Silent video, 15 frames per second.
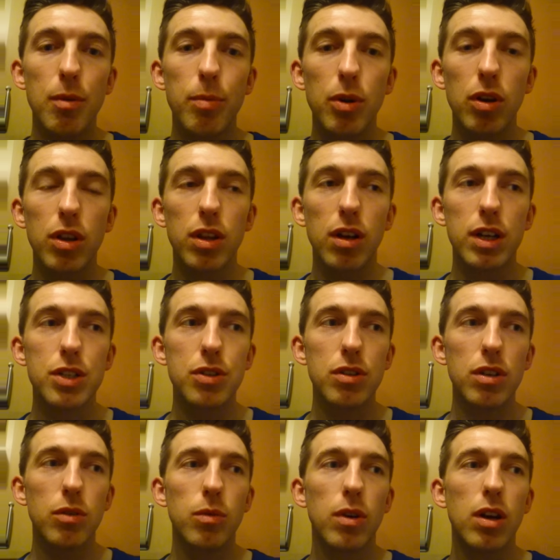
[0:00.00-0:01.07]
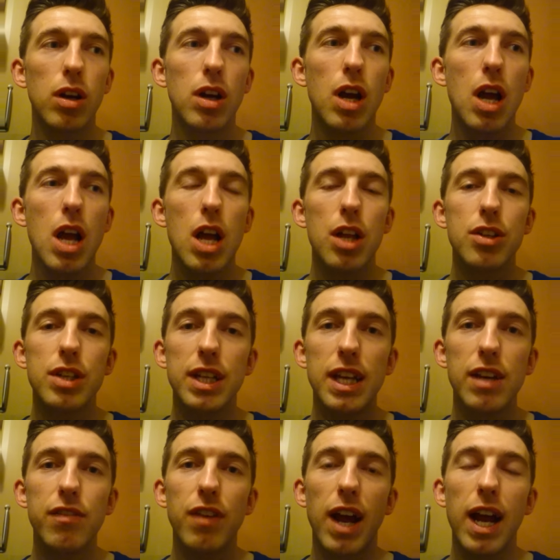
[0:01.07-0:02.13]
the book that I took were to
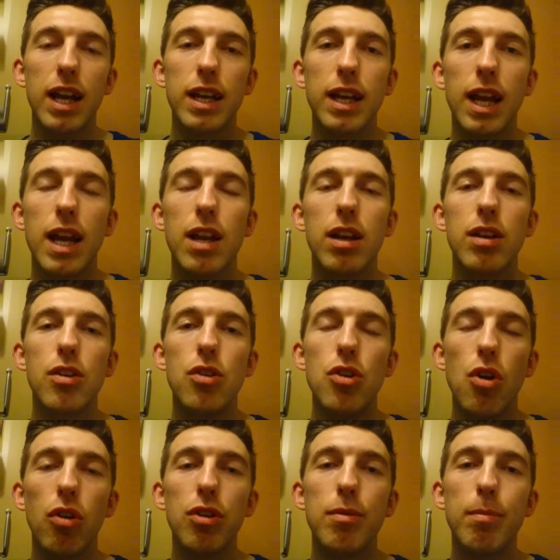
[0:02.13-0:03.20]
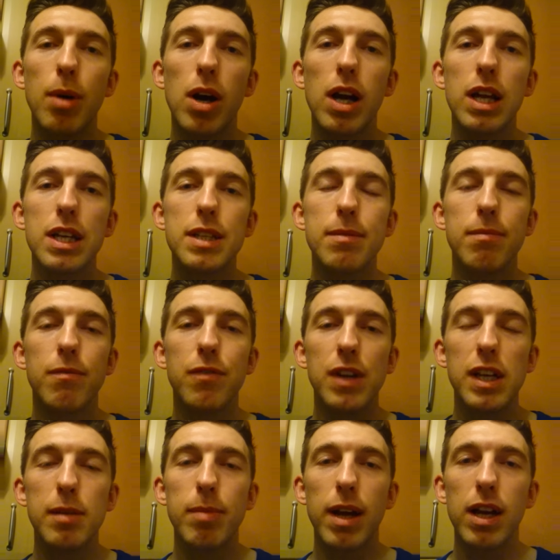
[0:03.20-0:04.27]
give and get non-biased
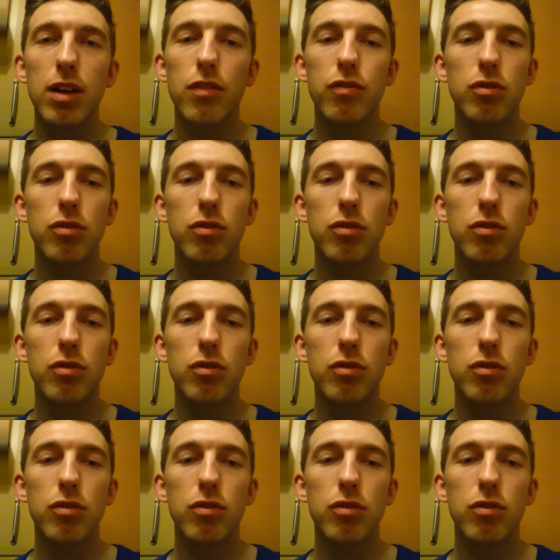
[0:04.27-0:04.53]
feedback